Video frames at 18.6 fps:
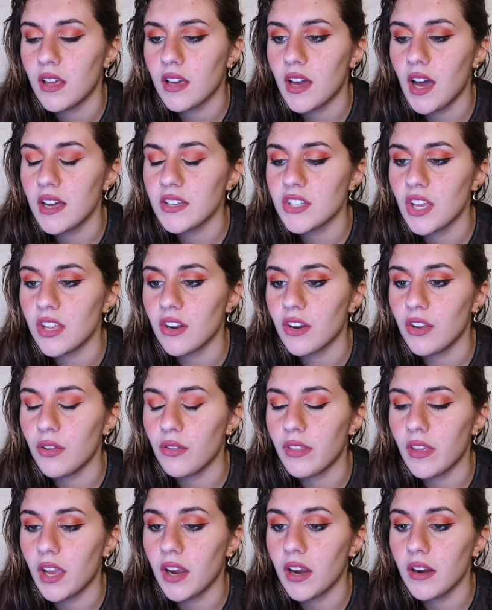Kacchan, are you
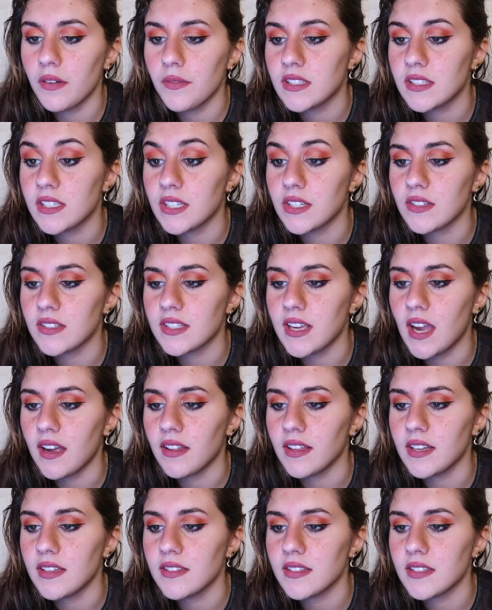there? Still
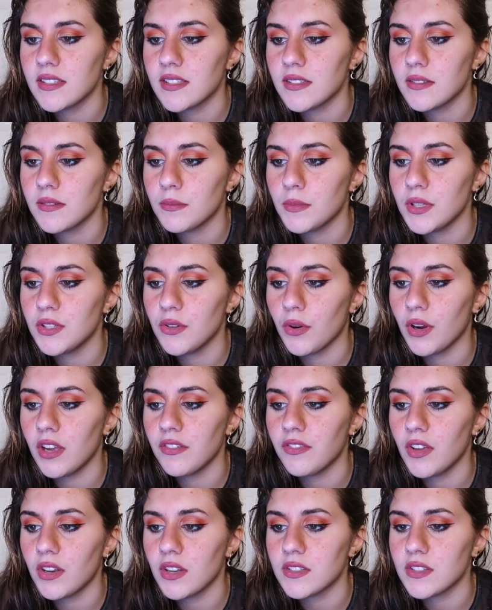silence. Midoriya
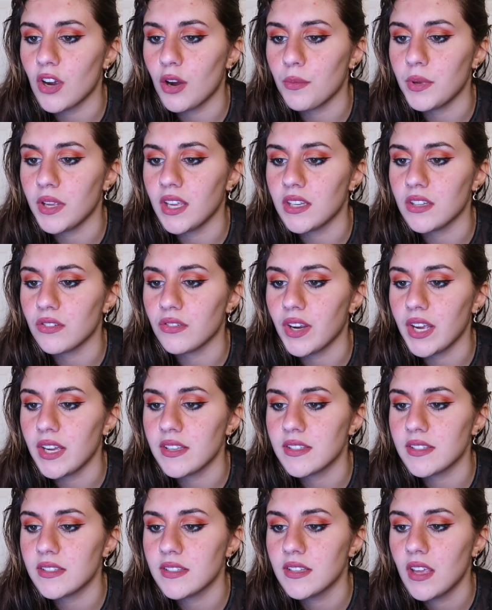felt his heart begin to
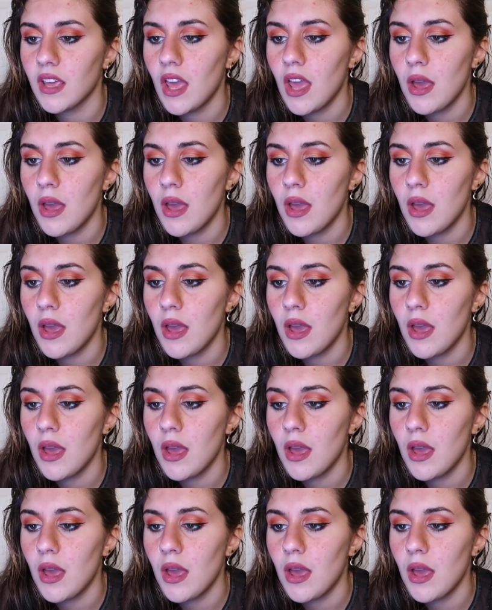race.